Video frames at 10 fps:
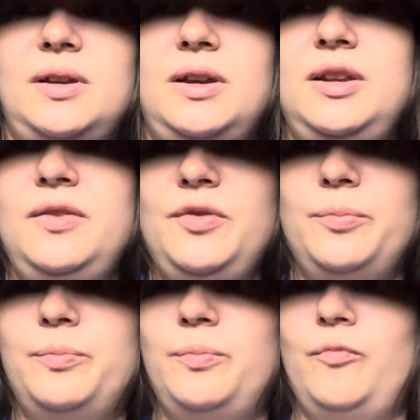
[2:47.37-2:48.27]
I never
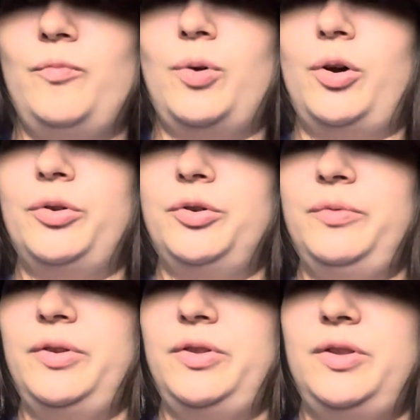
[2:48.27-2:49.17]
bothered
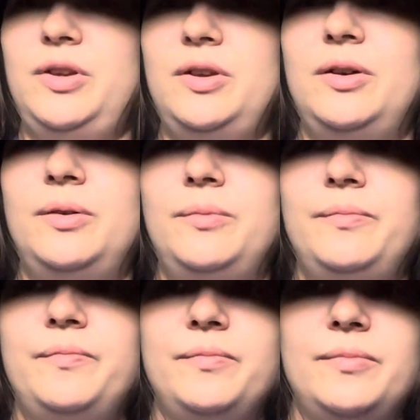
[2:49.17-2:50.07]
with the
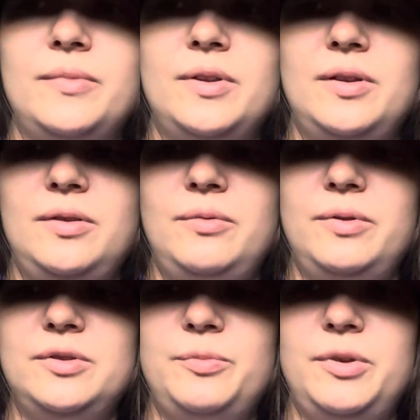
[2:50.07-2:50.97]

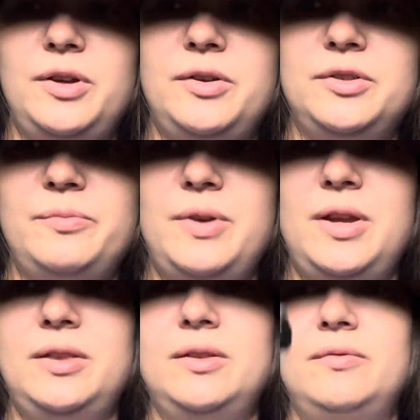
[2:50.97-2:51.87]
ones Play Arts
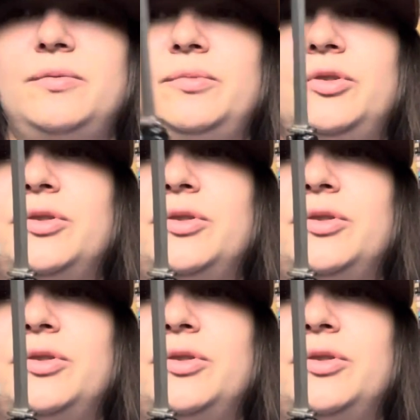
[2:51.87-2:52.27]
made that looked